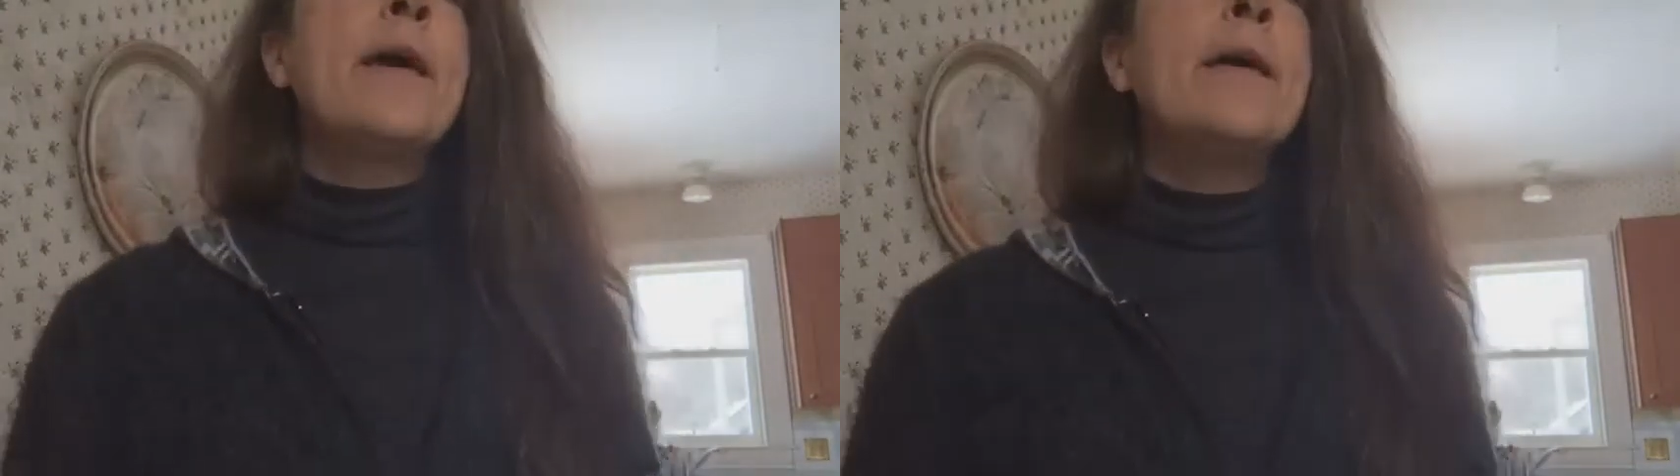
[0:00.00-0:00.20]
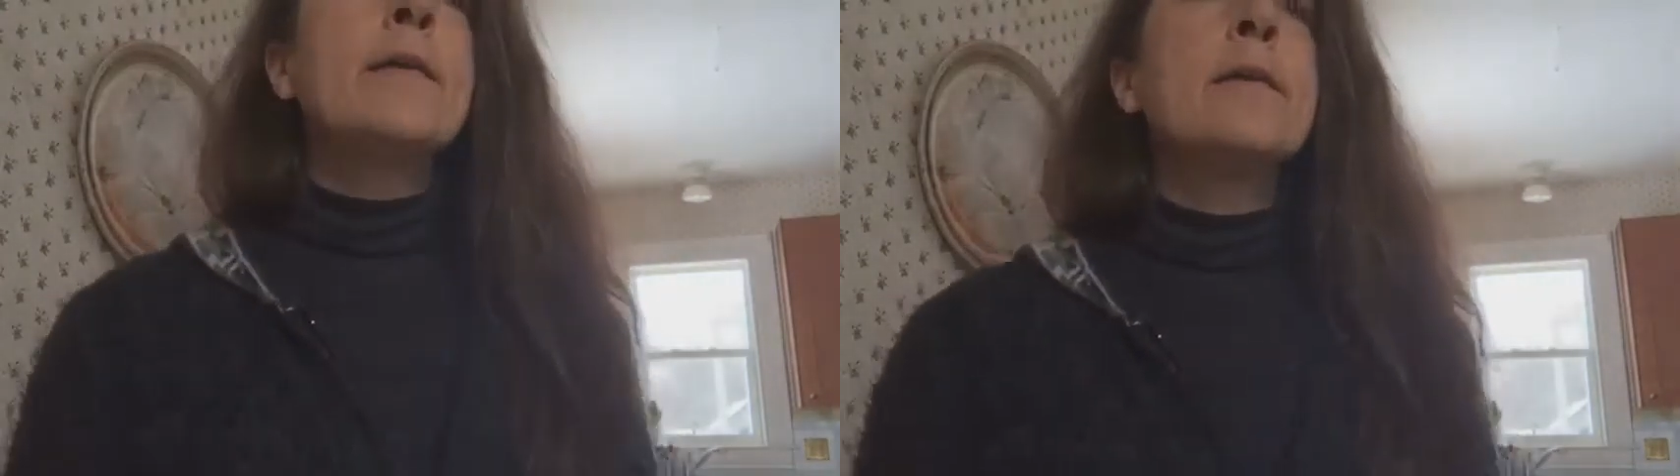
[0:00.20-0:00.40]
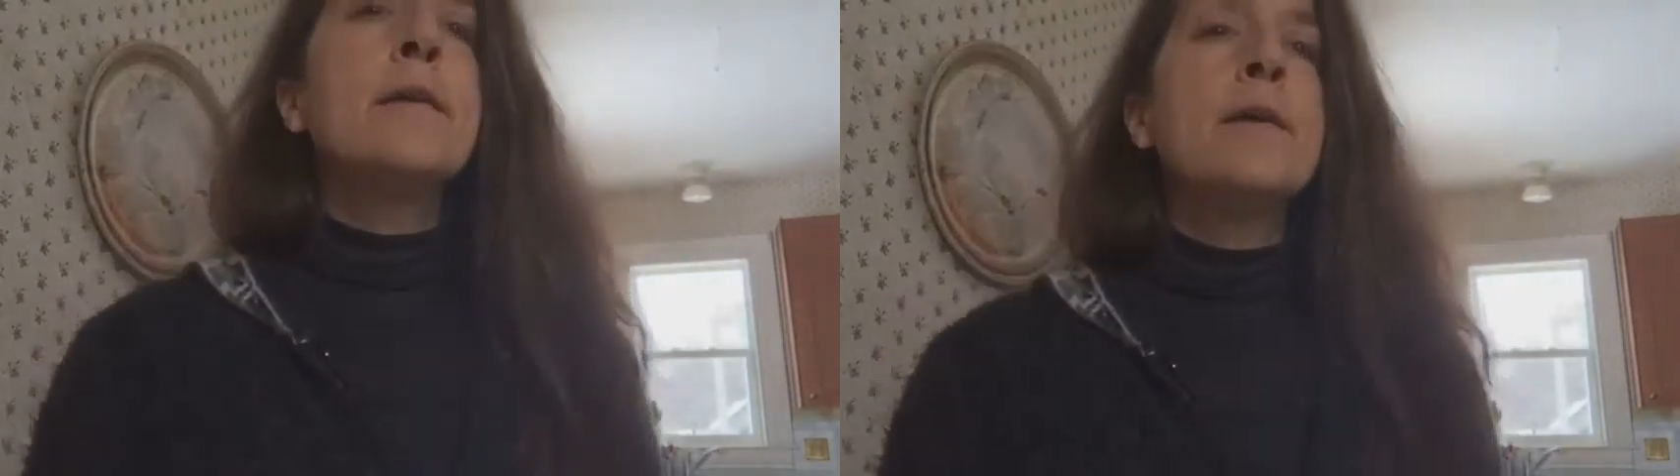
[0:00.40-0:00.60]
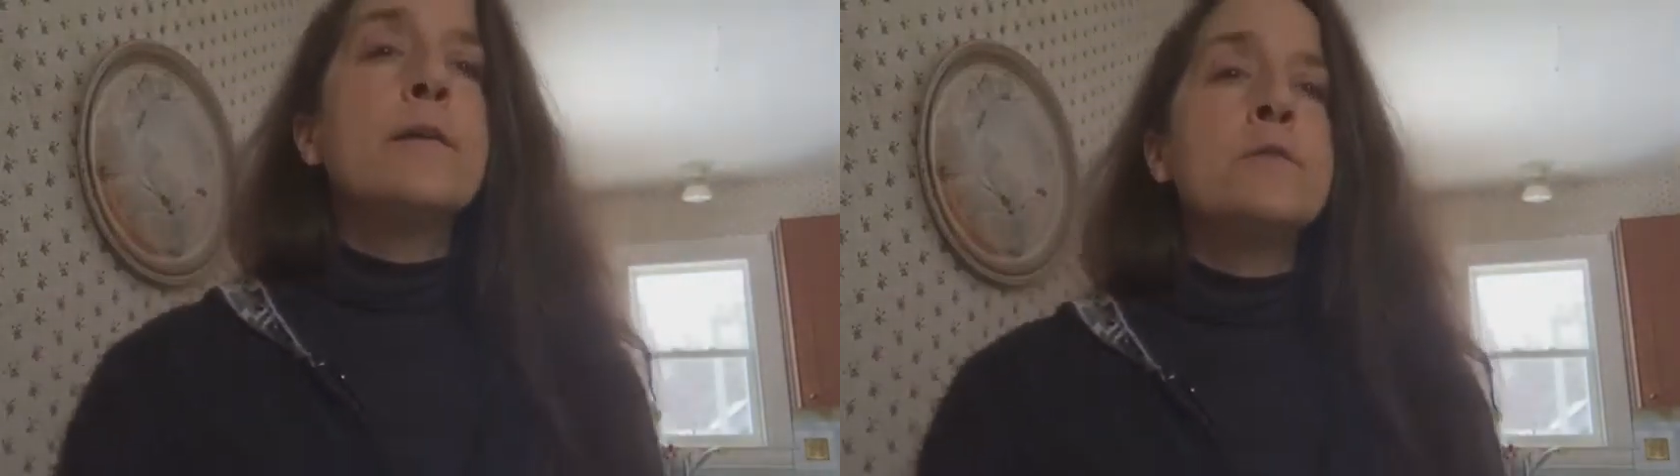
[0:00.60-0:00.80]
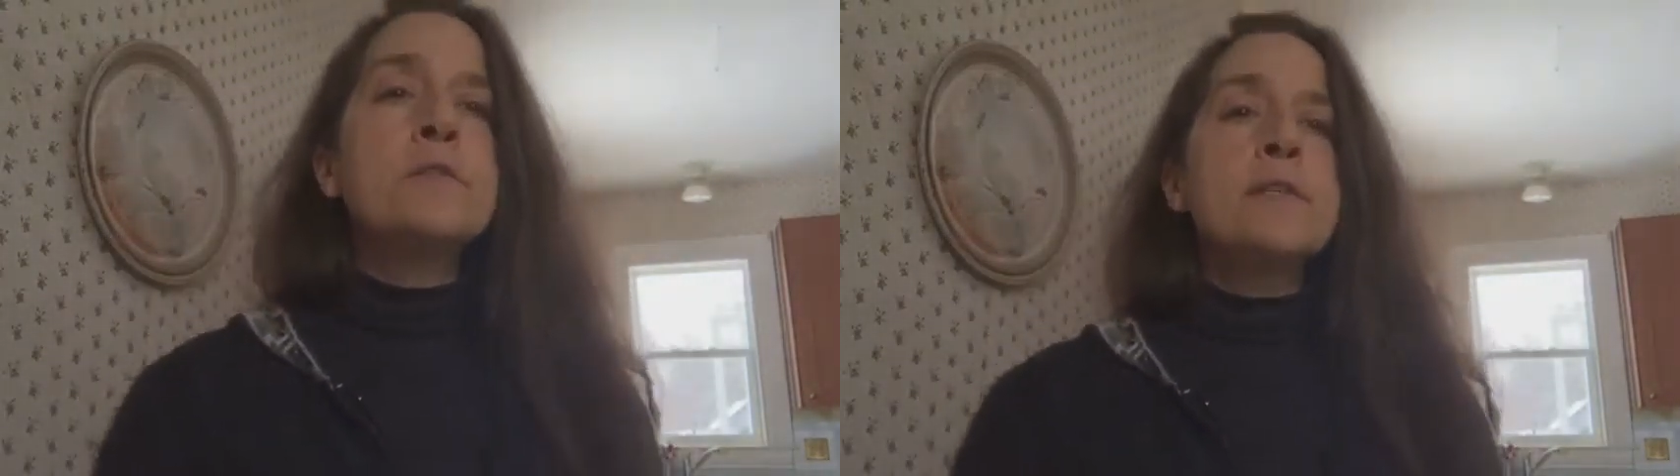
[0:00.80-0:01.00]
then
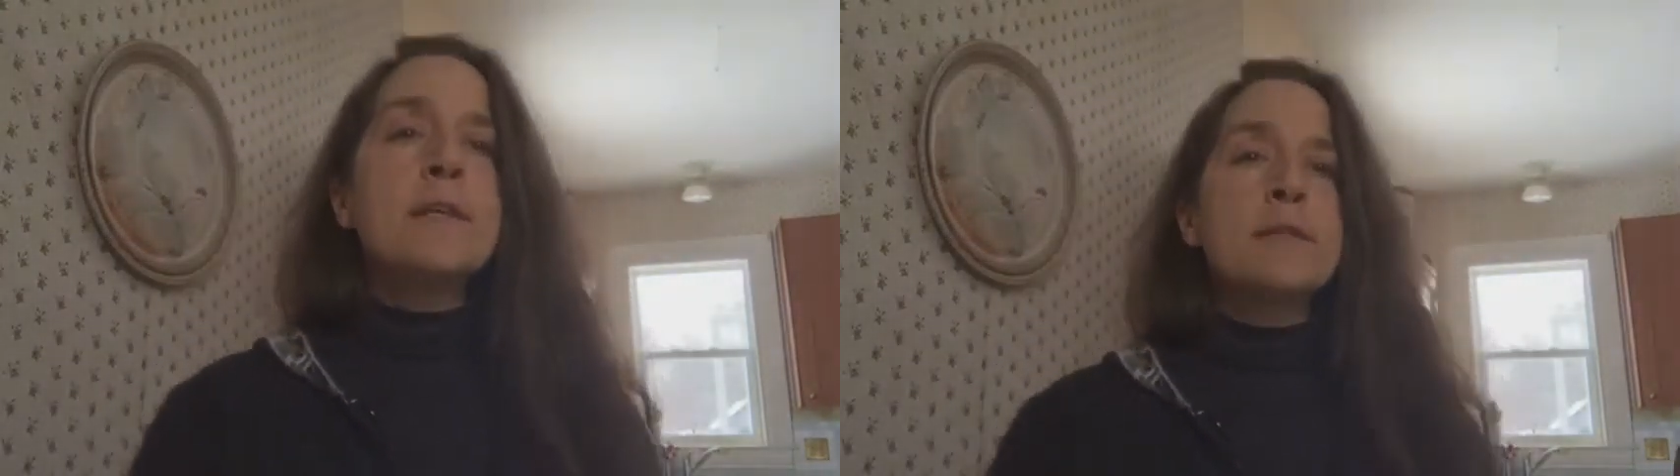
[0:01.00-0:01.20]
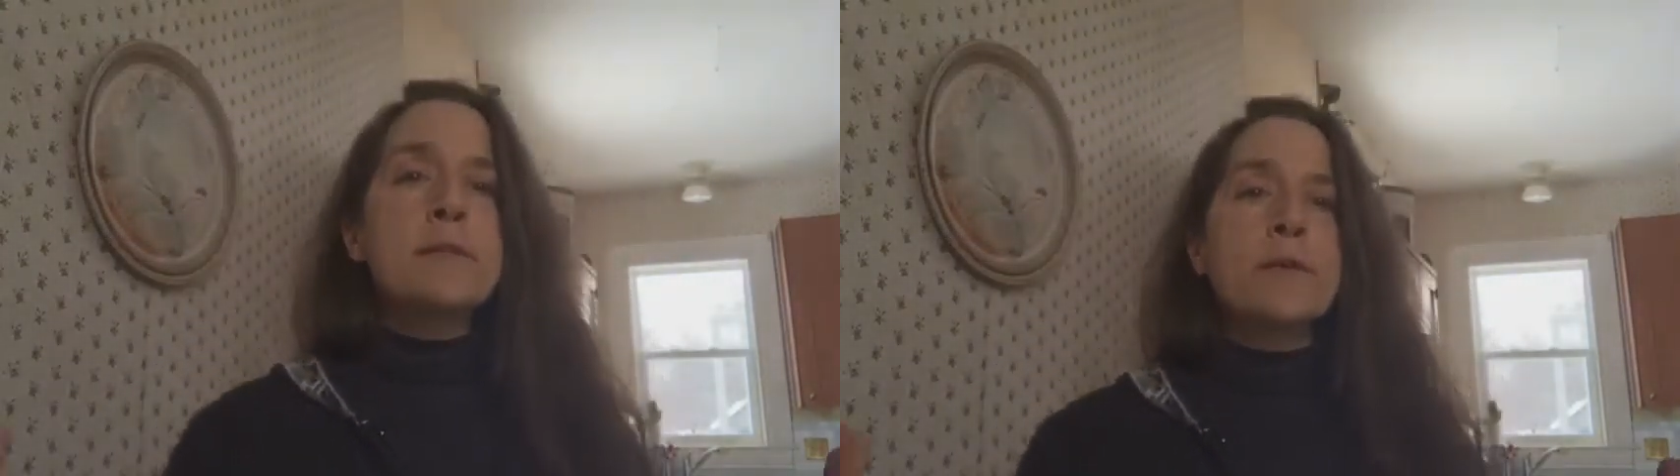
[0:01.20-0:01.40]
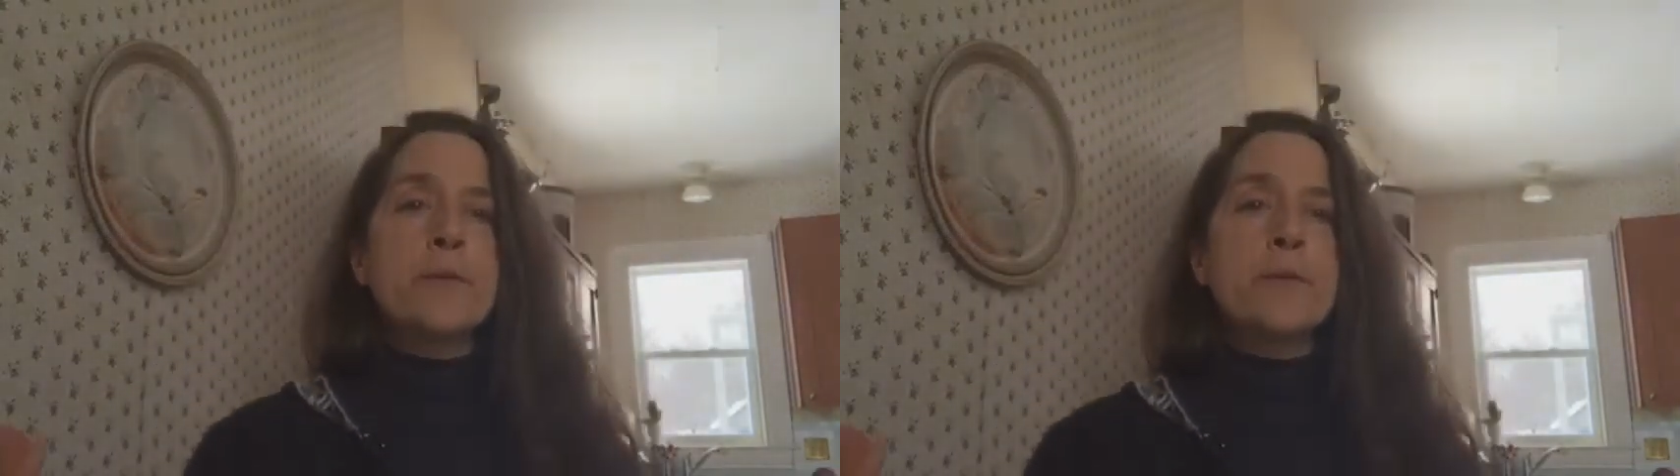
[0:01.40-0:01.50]
you sit,